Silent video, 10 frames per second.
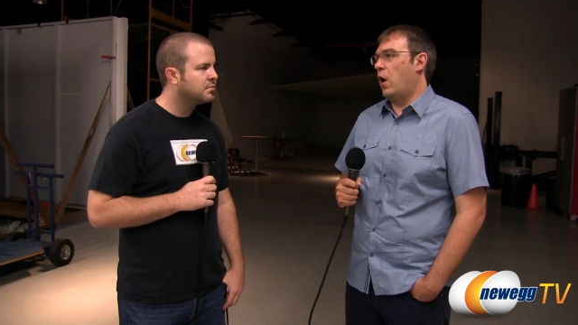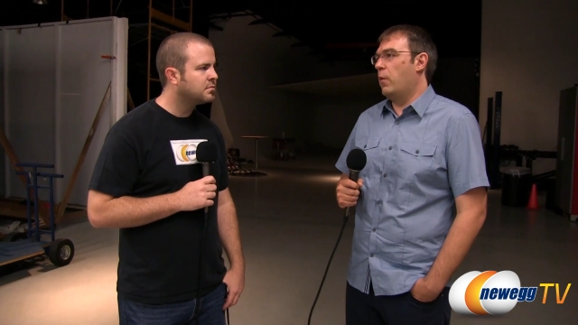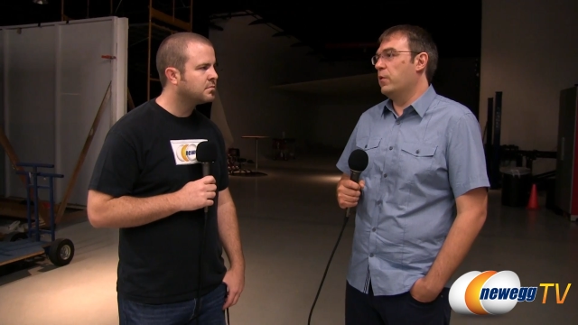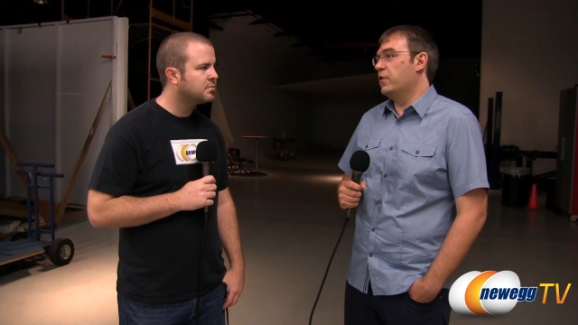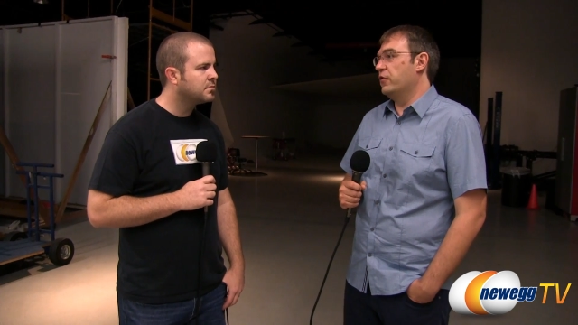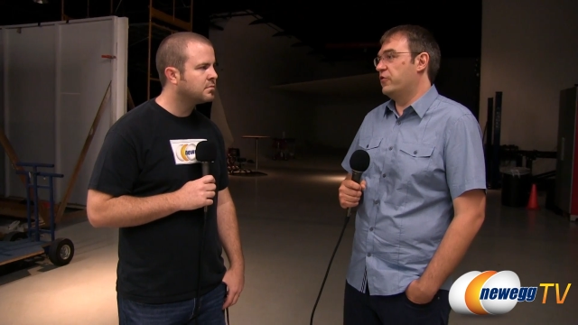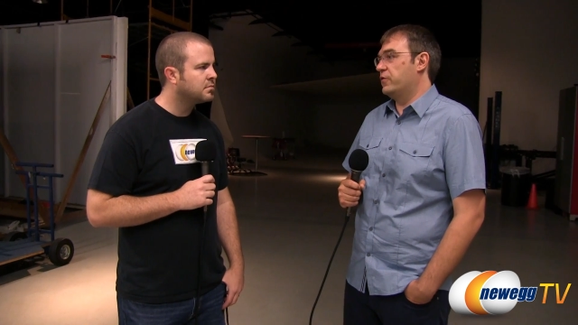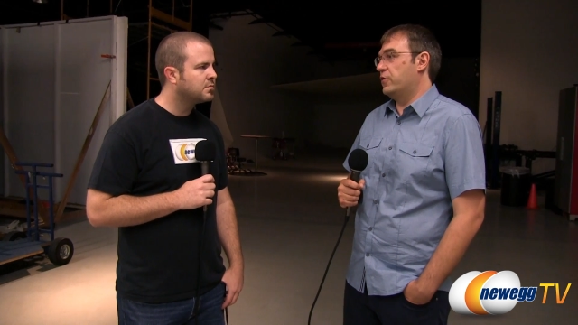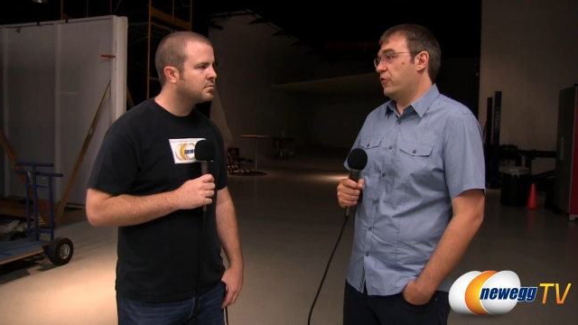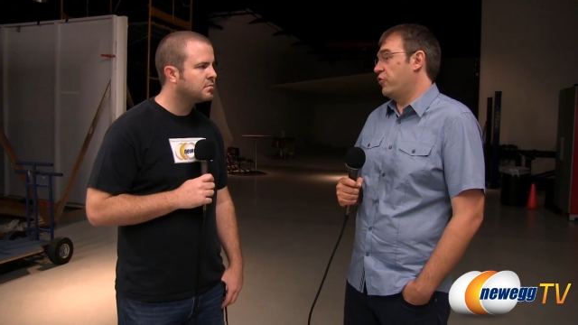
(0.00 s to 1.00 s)
Speaker 1: well, but
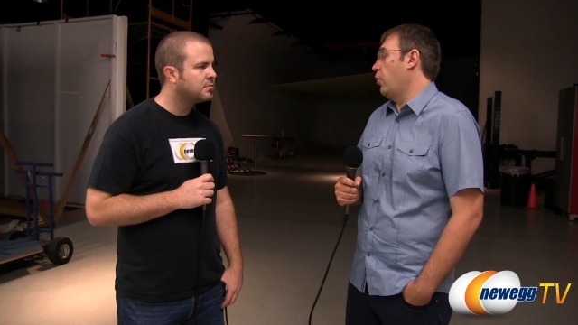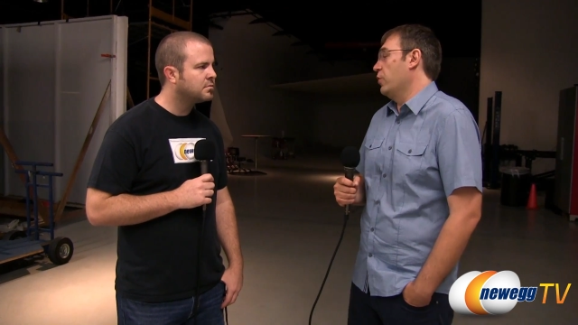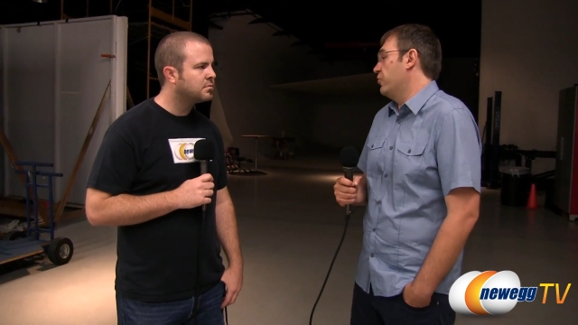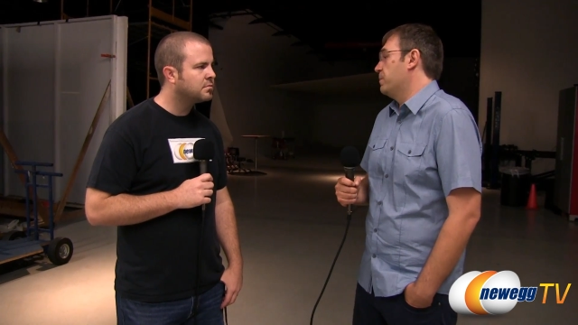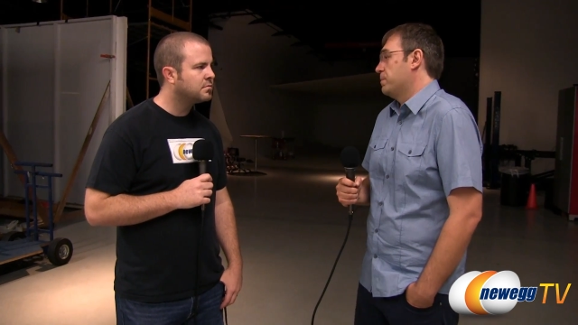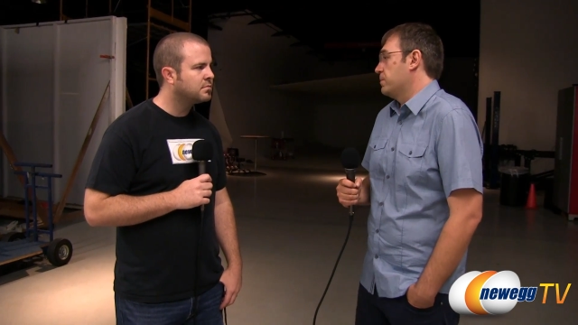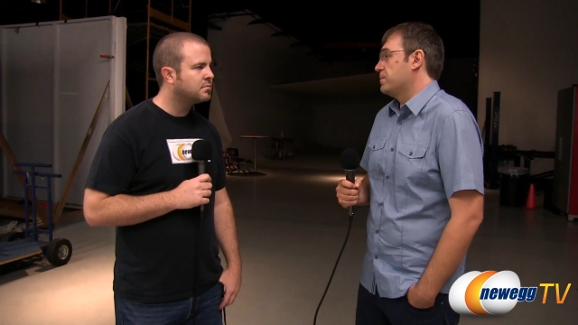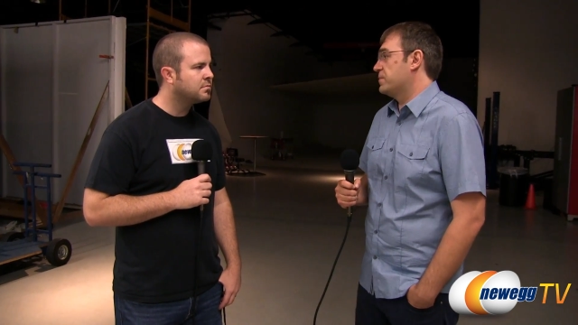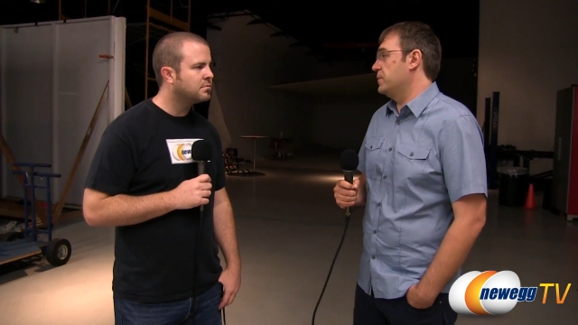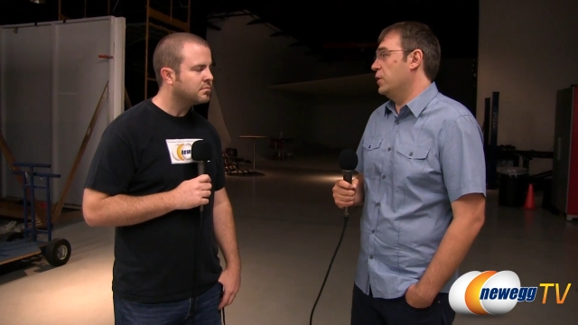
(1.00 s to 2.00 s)
there's there's always
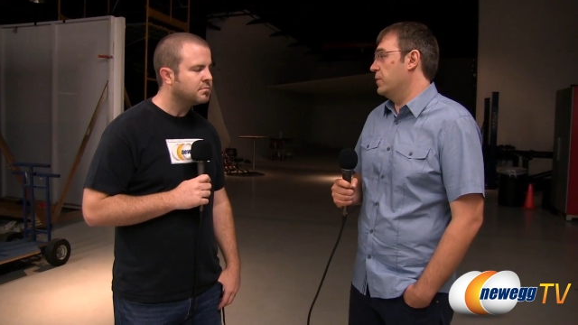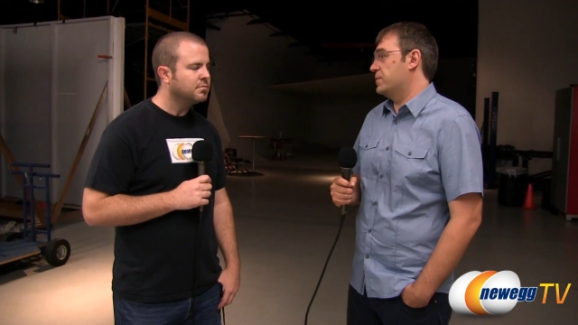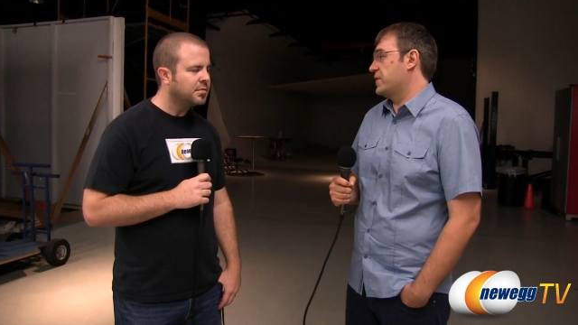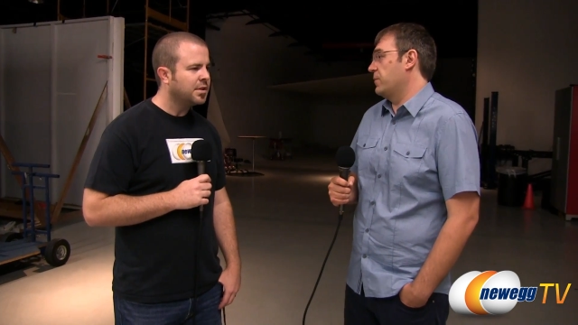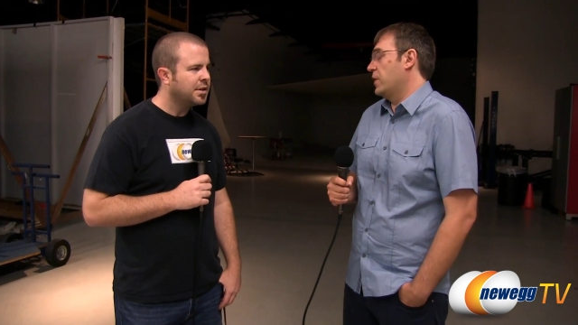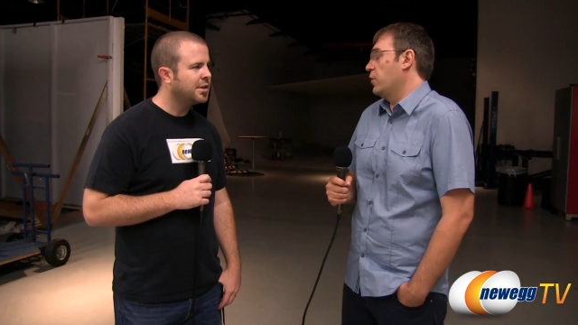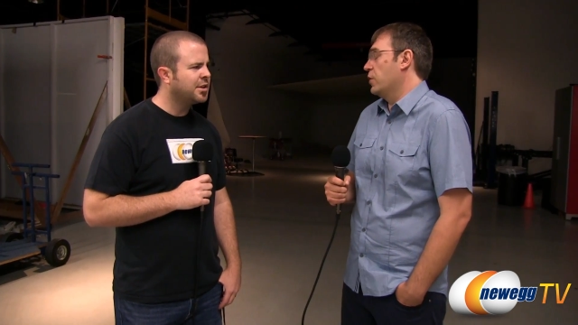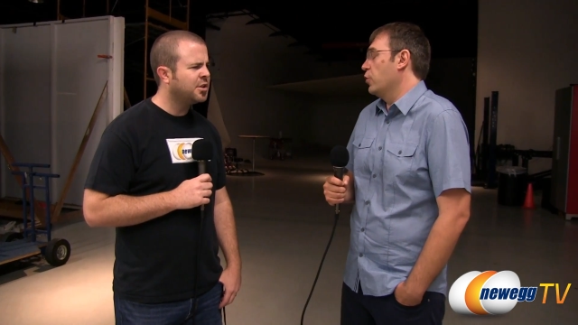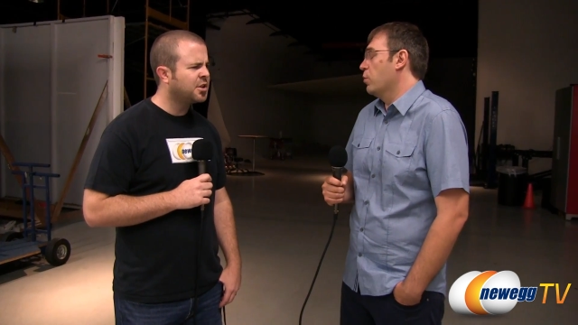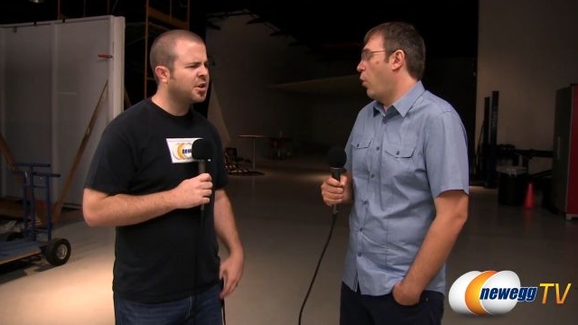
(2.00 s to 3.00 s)
you, something you, you
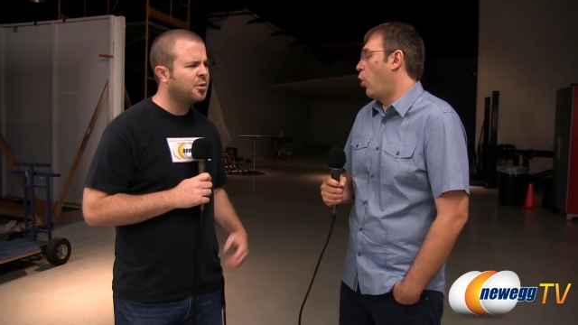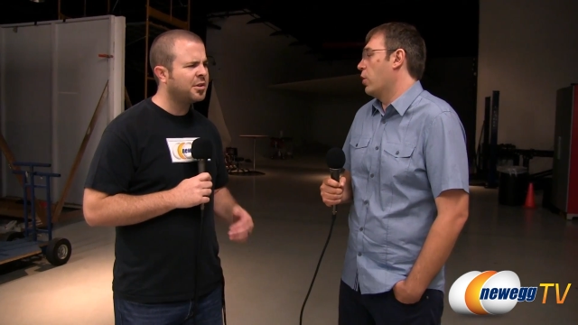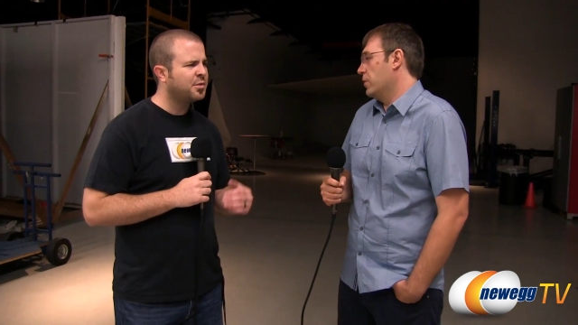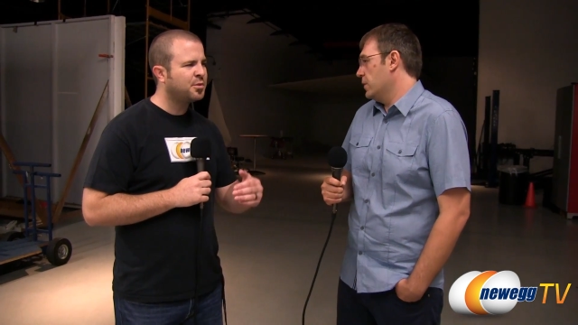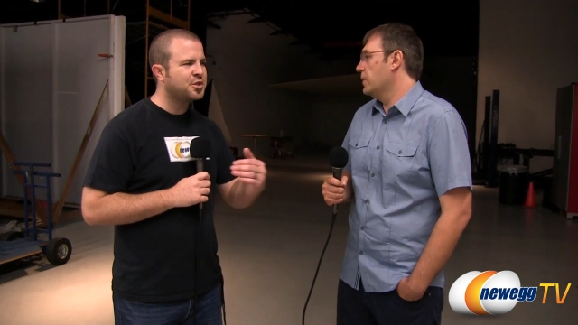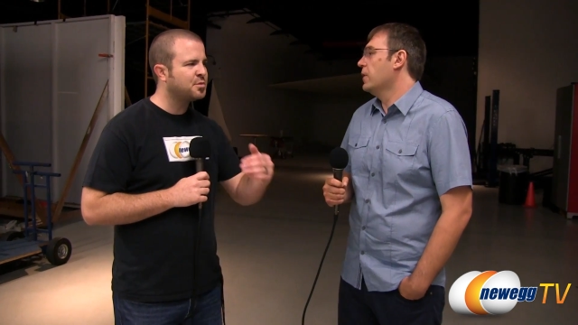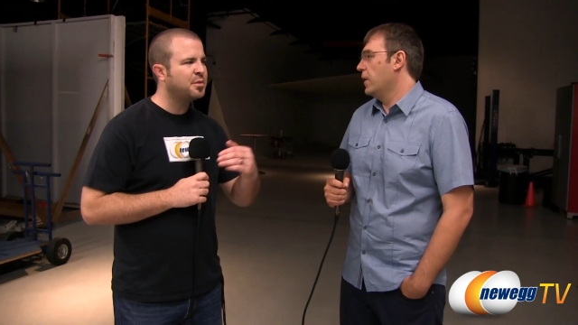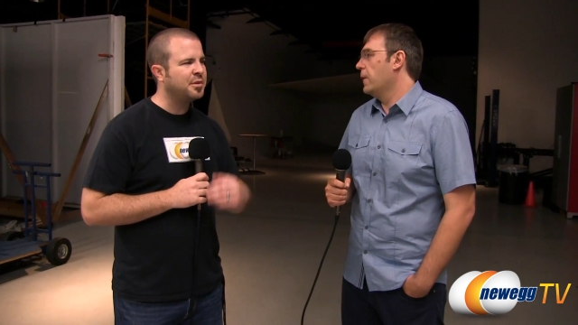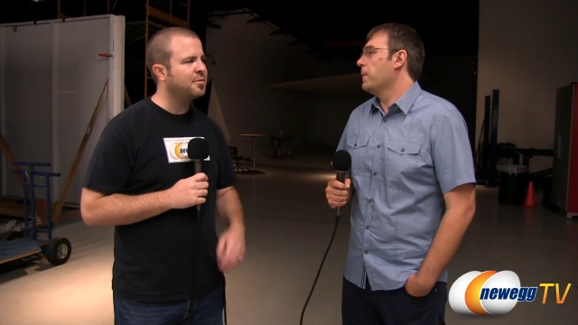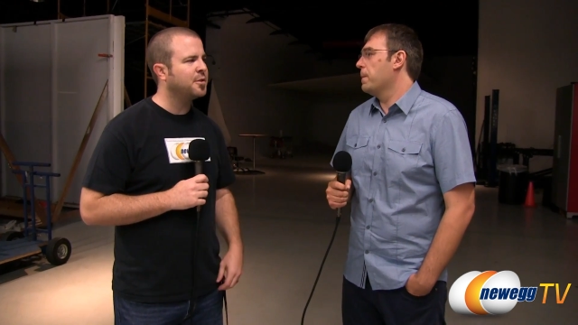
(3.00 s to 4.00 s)
can do. You can more. always push them
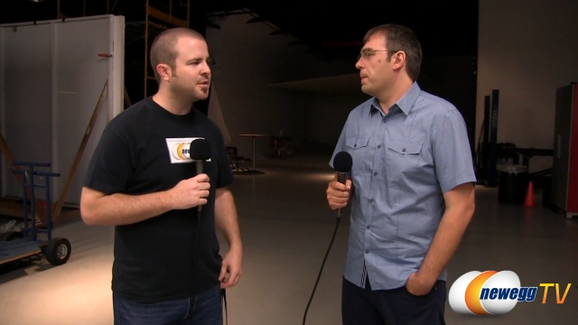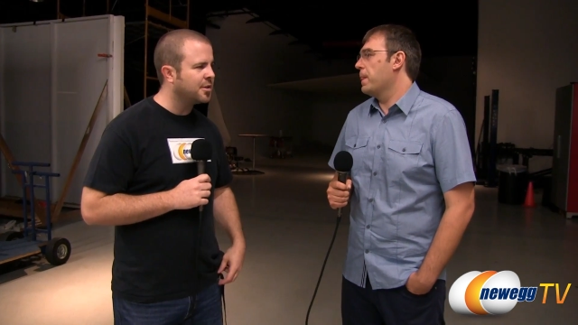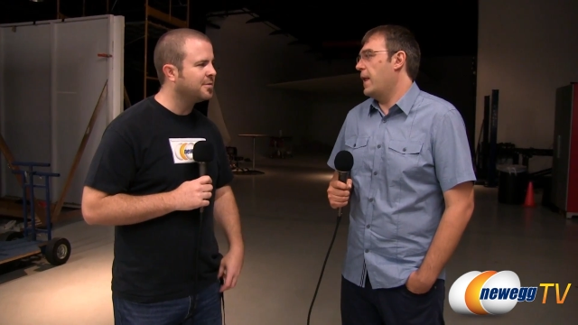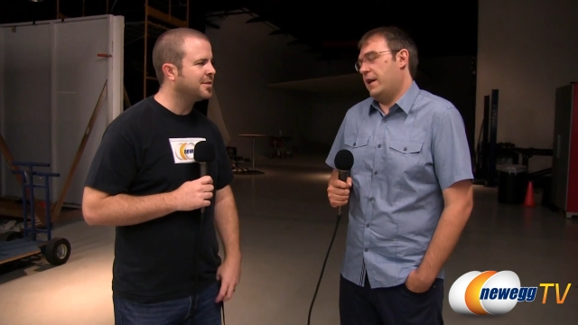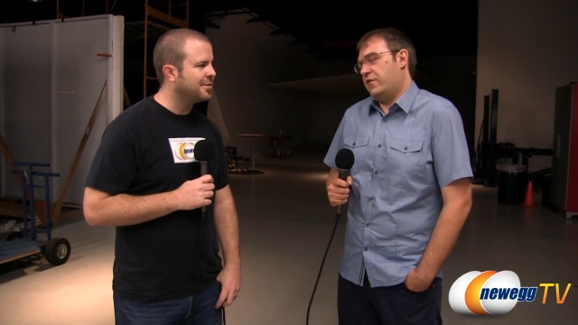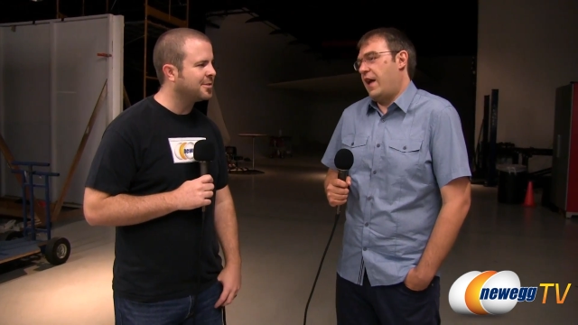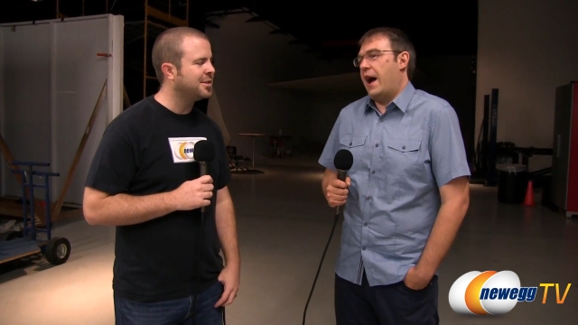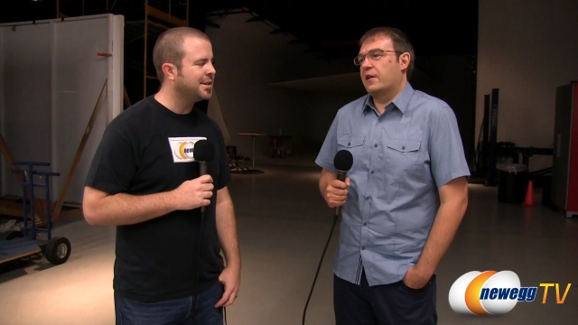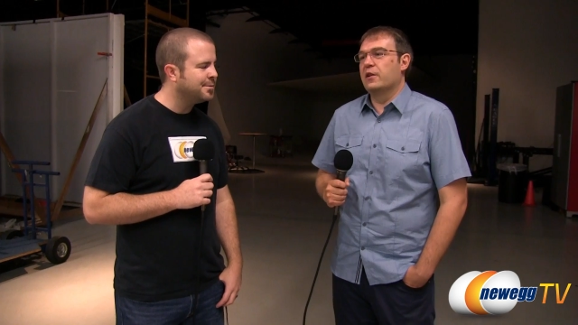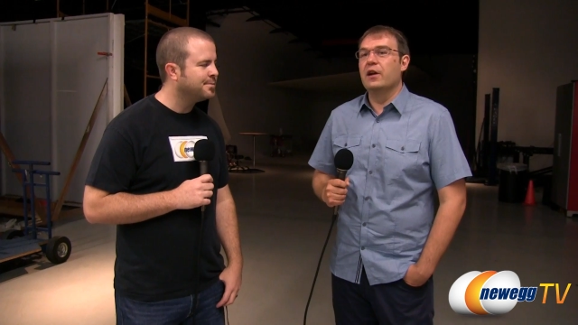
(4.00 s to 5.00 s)
a bit further.
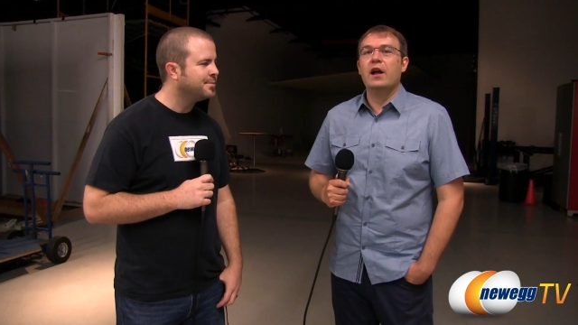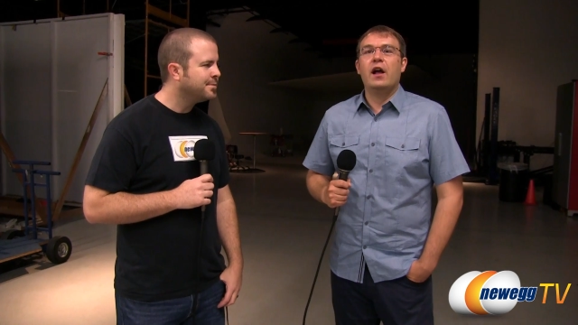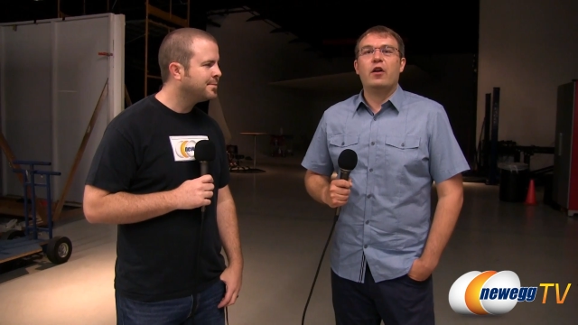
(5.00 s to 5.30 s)
Exactly.